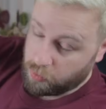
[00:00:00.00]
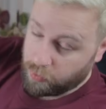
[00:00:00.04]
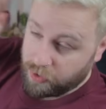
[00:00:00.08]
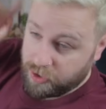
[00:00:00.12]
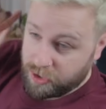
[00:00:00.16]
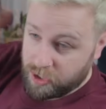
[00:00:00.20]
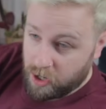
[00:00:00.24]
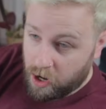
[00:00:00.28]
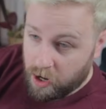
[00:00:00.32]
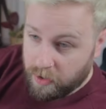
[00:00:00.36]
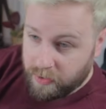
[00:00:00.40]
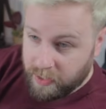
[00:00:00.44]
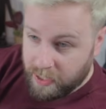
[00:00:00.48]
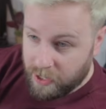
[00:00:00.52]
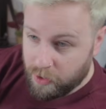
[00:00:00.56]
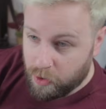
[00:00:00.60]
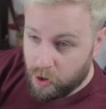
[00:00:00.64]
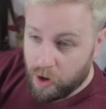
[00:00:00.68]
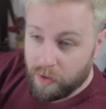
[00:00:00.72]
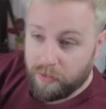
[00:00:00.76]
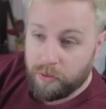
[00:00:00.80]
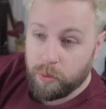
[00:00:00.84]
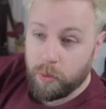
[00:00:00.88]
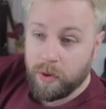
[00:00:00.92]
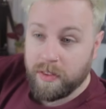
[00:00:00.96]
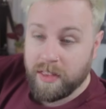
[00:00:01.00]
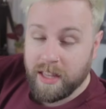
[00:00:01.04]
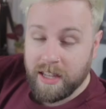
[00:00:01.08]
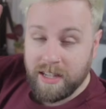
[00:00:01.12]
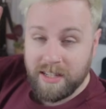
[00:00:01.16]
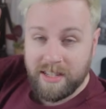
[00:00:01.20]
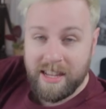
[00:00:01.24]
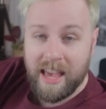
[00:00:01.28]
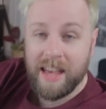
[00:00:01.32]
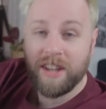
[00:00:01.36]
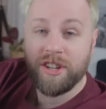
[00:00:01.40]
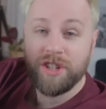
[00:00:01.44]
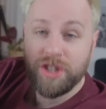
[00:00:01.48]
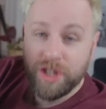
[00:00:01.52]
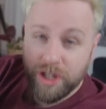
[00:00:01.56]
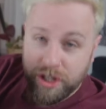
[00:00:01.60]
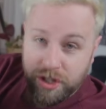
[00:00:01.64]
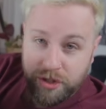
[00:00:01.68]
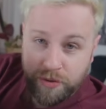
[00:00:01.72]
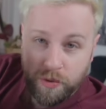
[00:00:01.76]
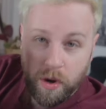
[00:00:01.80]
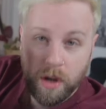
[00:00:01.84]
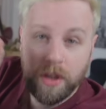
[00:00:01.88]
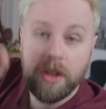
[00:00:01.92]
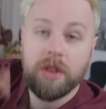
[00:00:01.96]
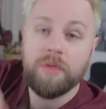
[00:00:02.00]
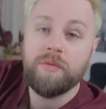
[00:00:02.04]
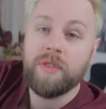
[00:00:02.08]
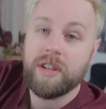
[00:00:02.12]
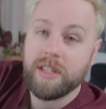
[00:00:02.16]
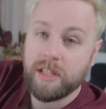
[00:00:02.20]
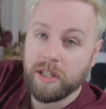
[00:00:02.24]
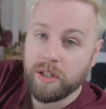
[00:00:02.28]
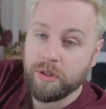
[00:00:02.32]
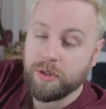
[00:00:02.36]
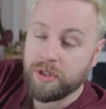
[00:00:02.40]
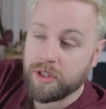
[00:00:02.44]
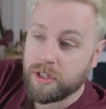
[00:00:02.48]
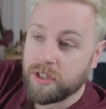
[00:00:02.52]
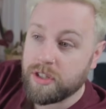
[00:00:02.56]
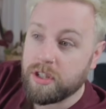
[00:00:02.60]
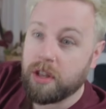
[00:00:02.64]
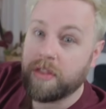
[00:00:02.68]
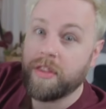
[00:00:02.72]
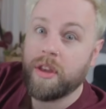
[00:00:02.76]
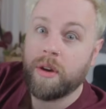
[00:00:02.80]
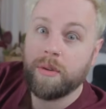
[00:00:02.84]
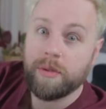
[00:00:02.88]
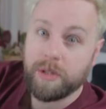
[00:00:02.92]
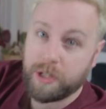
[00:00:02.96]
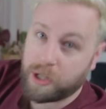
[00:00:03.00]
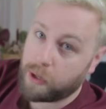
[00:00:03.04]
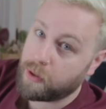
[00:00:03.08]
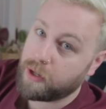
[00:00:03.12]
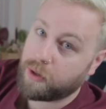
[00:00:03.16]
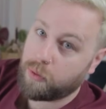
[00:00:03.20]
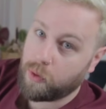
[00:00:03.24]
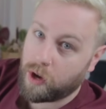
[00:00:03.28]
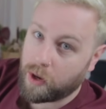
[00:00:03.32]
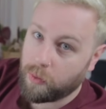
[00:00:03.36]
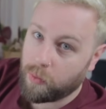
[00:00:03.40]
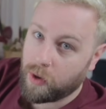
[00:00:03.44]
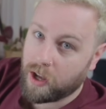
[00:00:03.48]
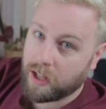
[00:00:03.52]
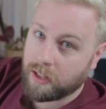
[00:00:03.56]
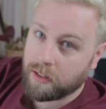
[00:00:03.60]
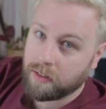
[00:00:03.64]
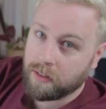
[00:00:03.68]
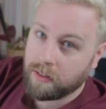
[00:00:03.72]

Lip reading: We started the year off with intentions rather than resolutions, and those are going quite well.